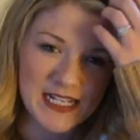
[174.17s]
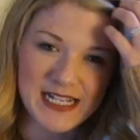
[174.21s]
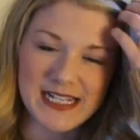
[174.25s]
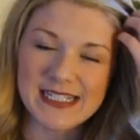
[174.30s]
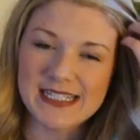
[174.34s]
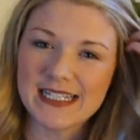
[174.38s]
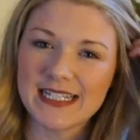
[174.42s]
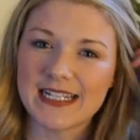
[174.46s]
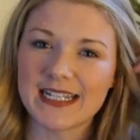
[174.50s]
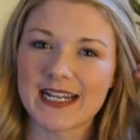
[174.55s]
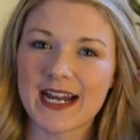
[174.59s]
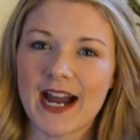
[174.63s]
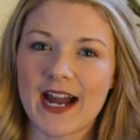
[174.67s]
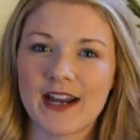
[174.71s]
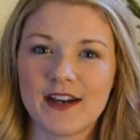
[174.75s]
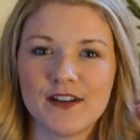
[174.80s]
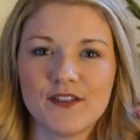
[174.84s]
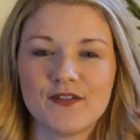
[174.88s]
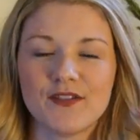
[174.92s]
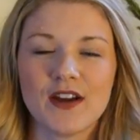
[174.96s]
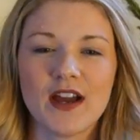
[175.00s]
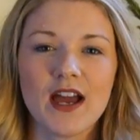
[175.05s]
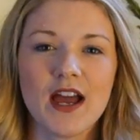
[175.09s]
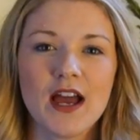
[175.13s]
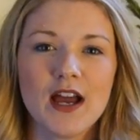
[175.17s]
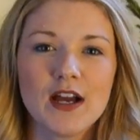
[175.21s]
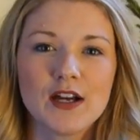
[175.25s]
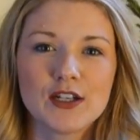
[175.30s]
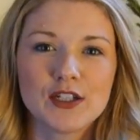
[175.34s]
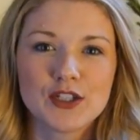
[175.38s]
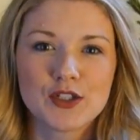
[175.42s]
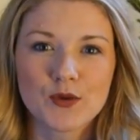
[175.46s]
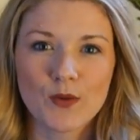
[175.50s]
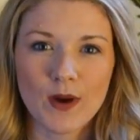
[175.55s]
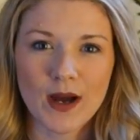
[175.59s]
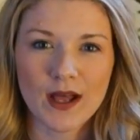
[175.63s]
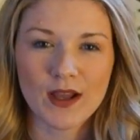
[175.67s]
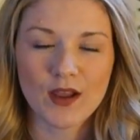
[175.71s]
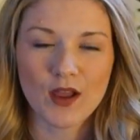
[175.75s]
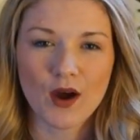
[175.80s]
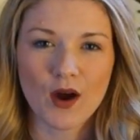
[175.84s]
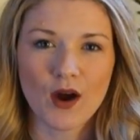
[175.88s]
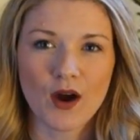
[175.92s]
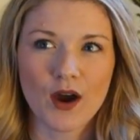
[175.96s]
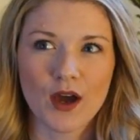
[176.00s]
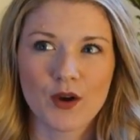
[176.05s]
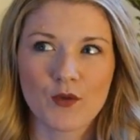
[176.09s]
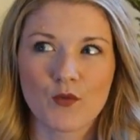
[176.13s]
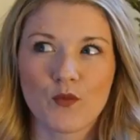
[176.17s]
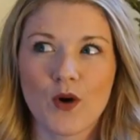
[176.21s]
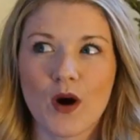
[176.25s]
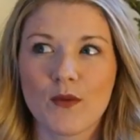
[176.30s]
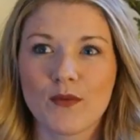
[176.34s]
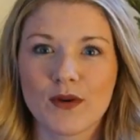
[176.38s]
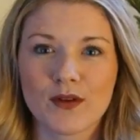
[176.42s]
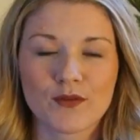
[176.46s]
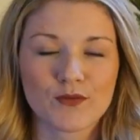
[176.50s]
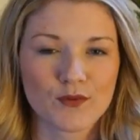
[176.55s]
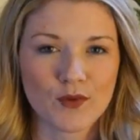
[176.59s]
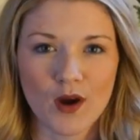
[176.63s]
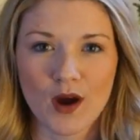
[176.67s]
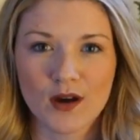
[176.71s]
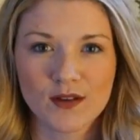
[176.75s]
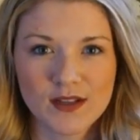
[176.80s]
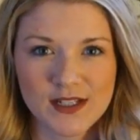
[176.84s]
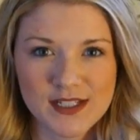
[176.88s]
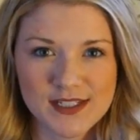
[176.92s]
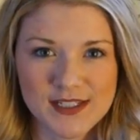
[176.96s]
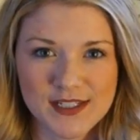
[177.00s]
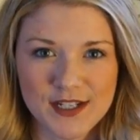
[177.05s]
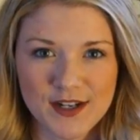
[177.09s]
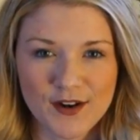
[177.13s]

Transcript: easy to kind of dwell on what went wrong this